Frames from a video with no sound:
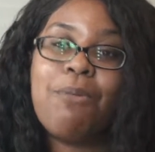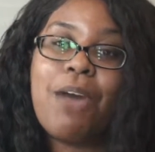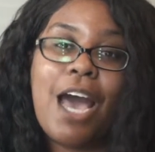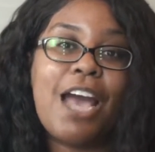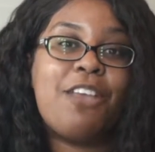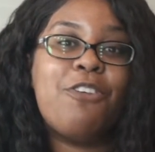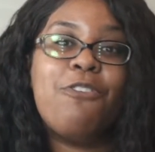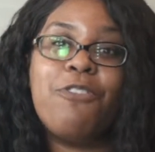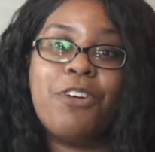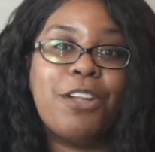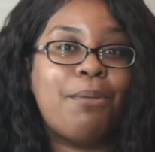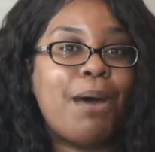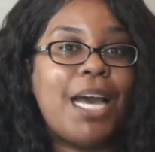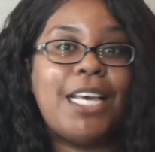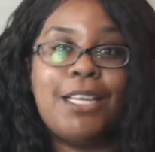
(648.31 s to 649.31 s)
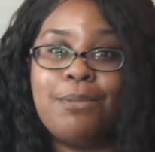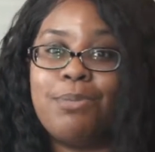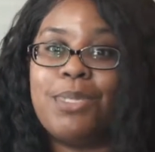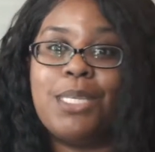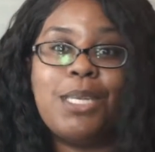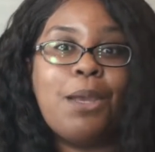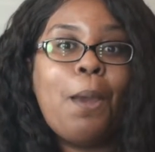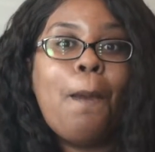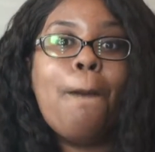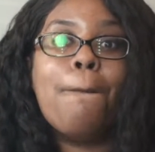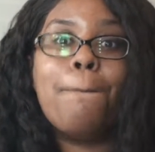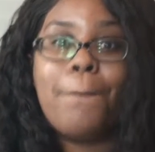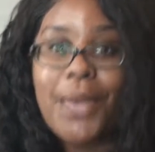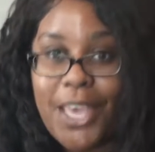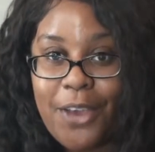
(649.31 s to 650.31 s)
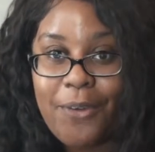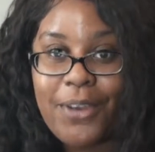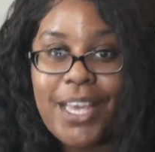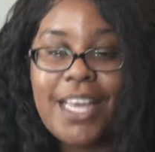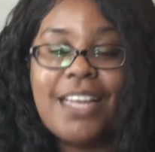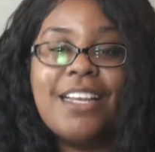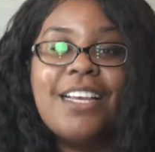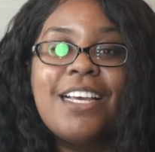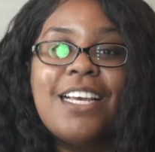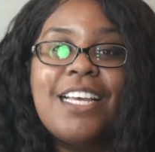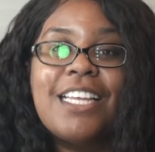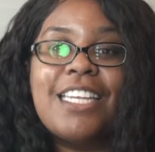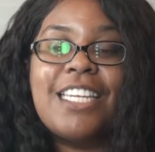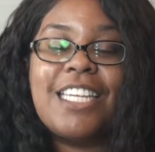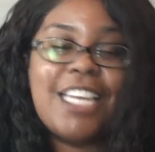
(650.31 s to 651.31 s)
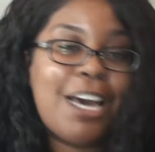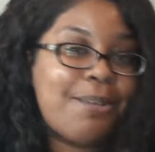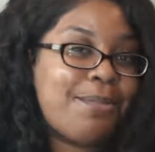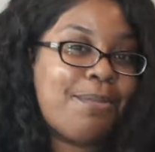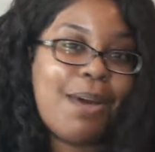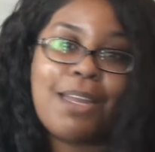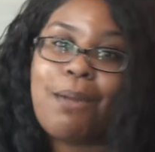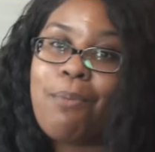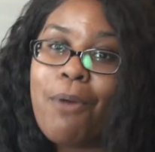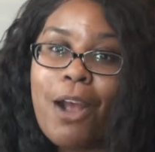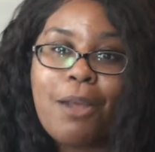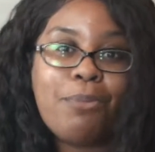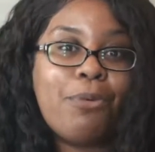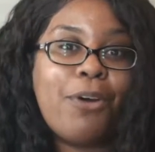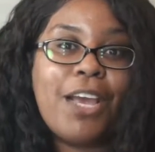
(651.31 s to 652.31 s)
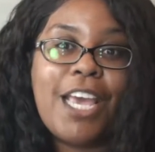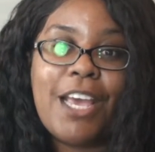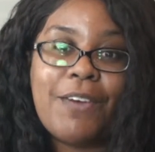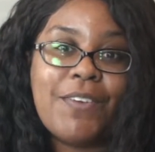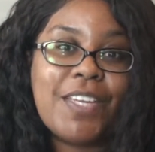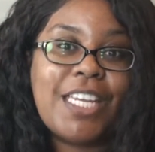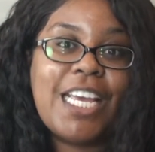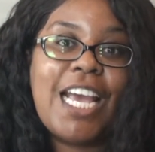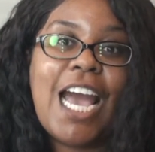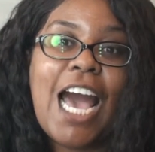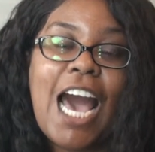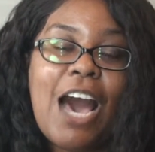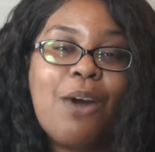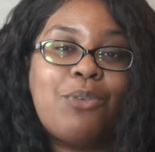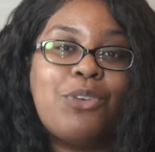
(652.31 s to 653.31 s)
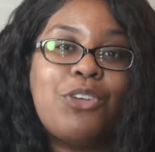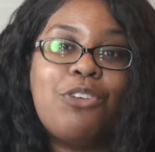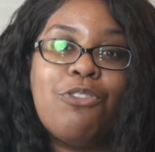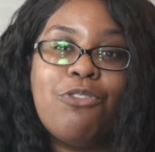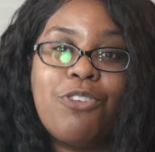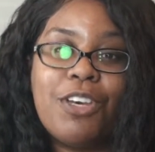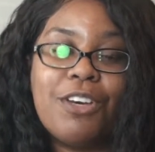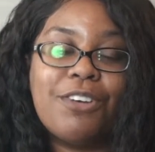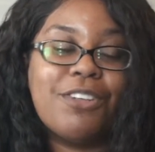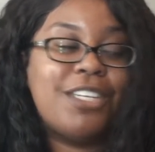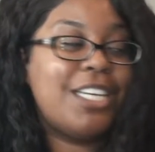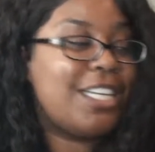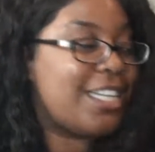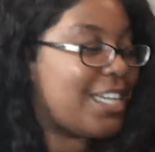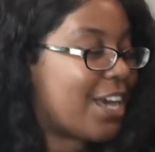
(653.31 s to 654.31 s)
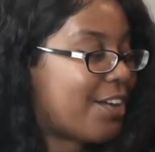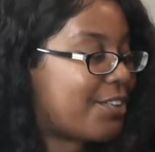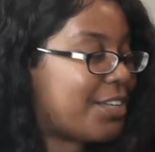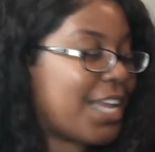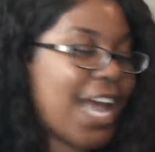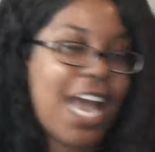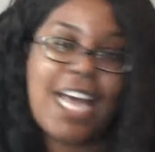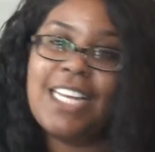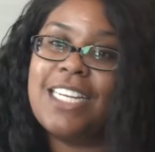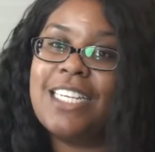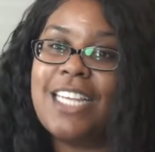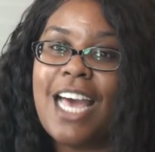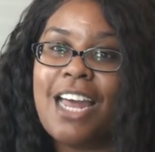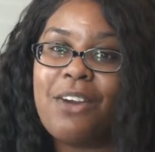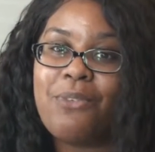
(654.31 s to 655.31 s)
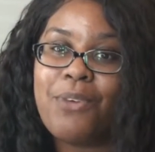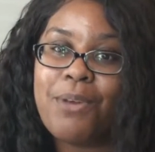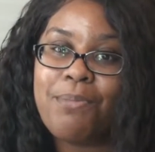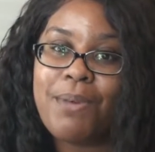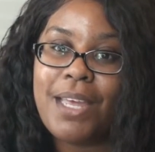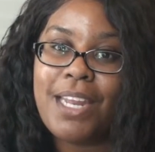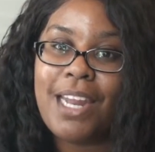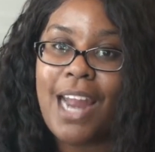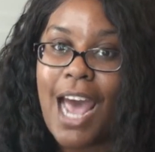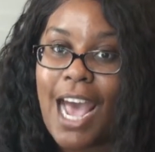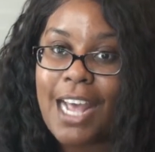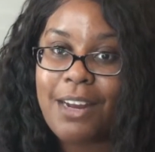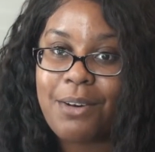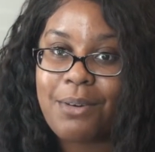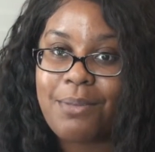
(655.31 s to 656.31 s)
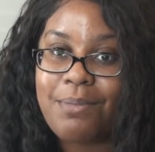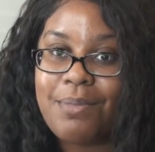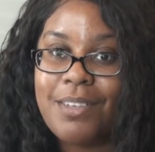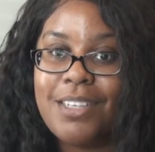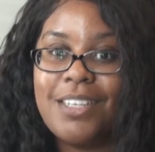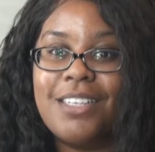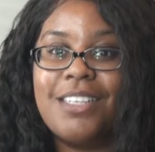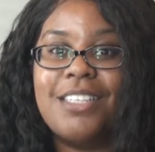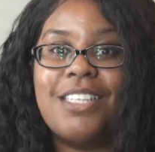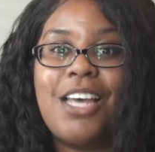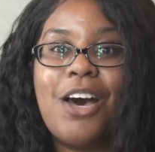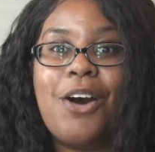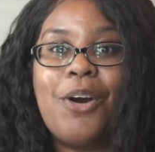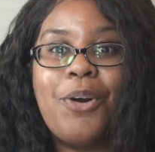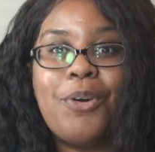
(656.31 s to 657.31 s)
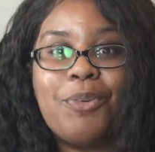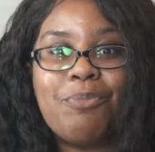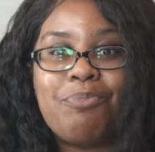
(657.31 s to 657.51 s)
how you feel about Ipsy. Period. Tell me about the price point, everything. How do you feel? Not only that, I just got a repeated item. So,